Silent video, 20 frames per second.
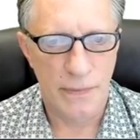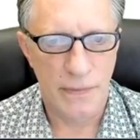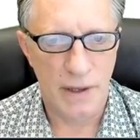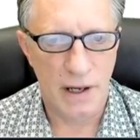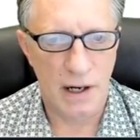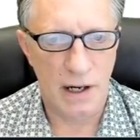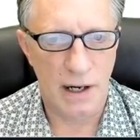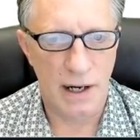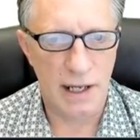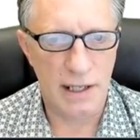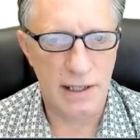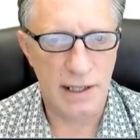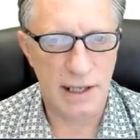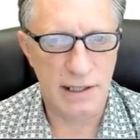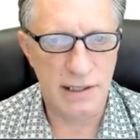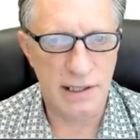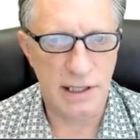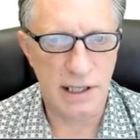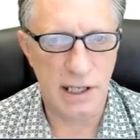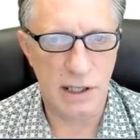All right,
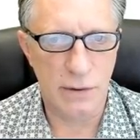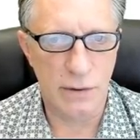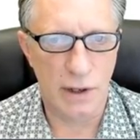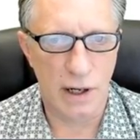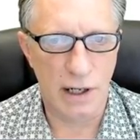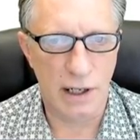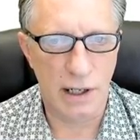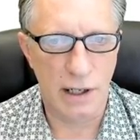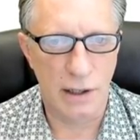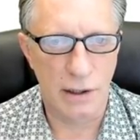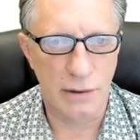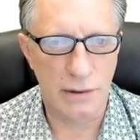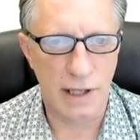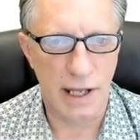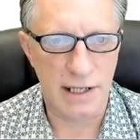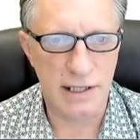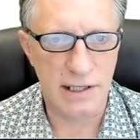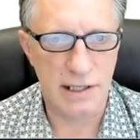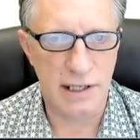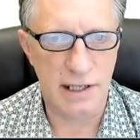that's the Q R code.
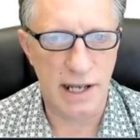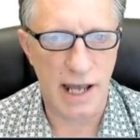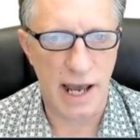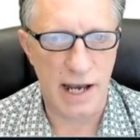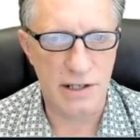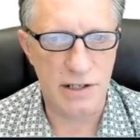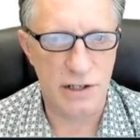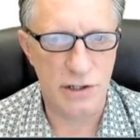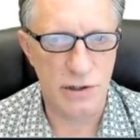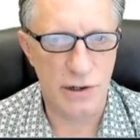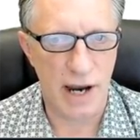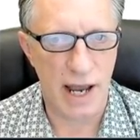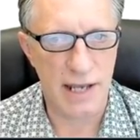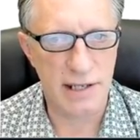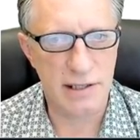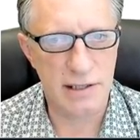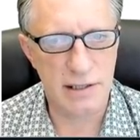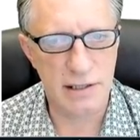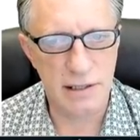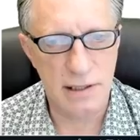That's the Dash
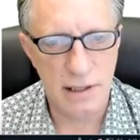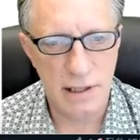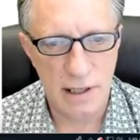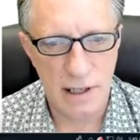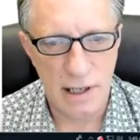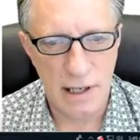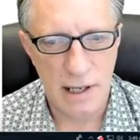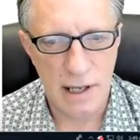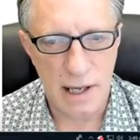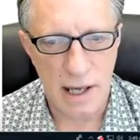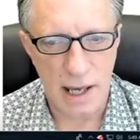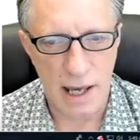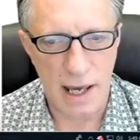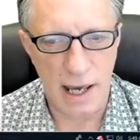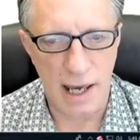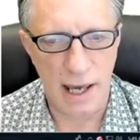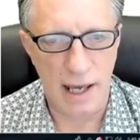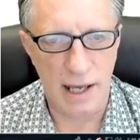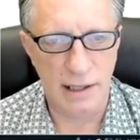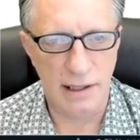address.
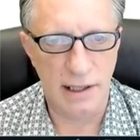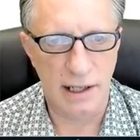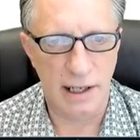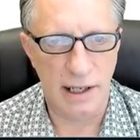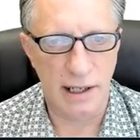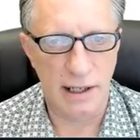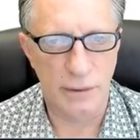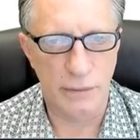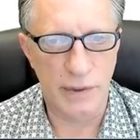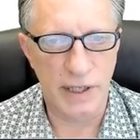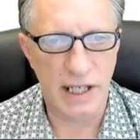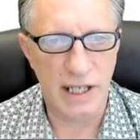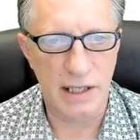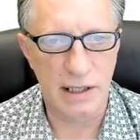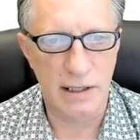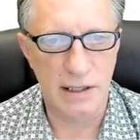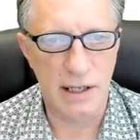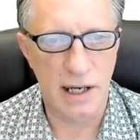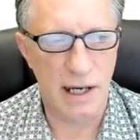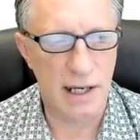And uh, we
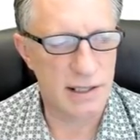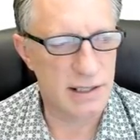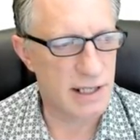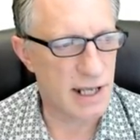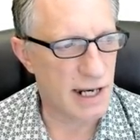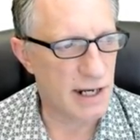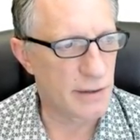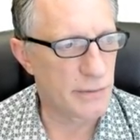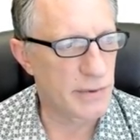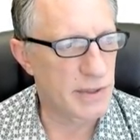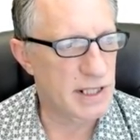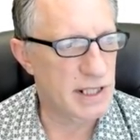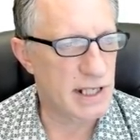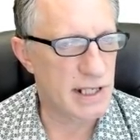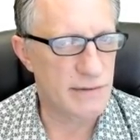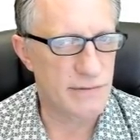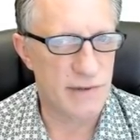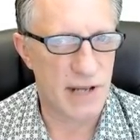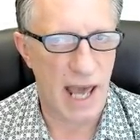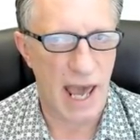can uh, send and
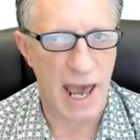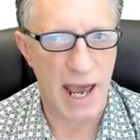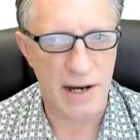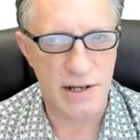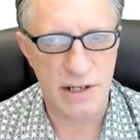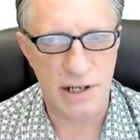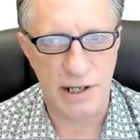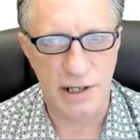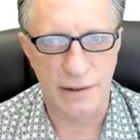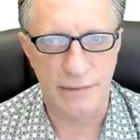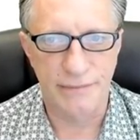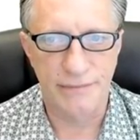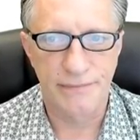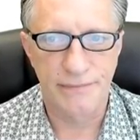receive Dash here.